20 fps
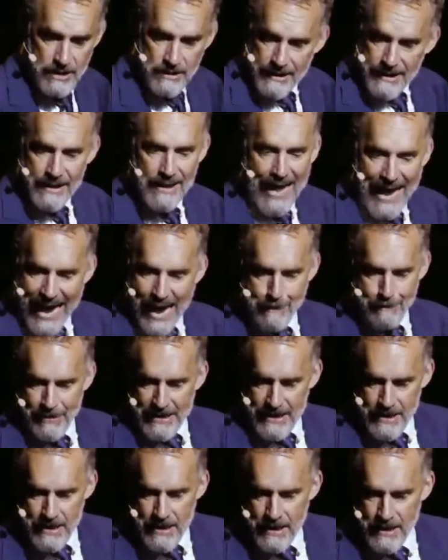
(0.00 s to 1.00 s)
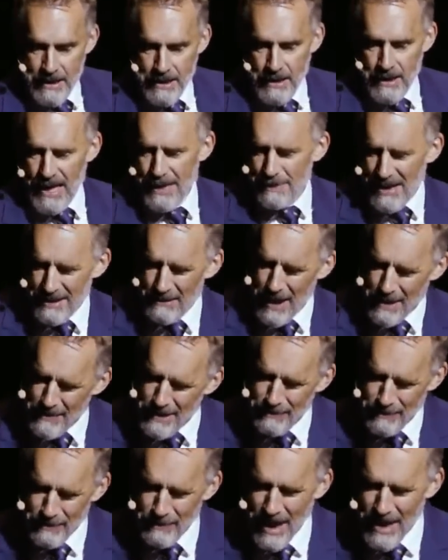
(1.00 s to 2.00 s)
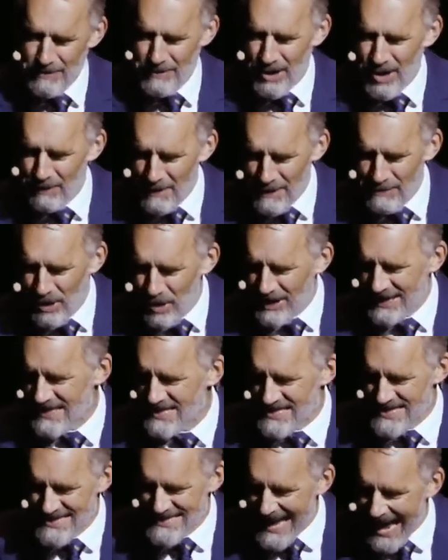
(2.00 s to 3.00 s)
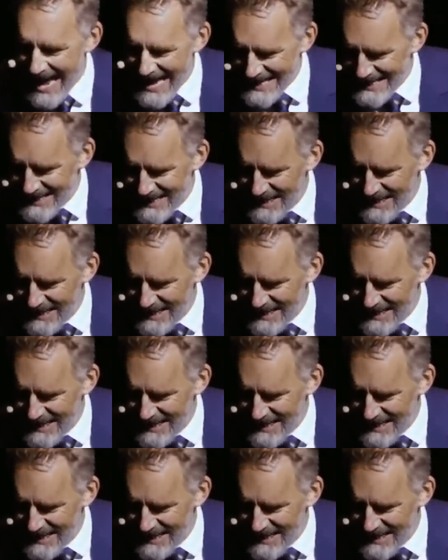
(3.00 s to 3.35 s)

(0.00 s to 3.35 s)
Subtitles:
a little happy. I'm not ecstatic.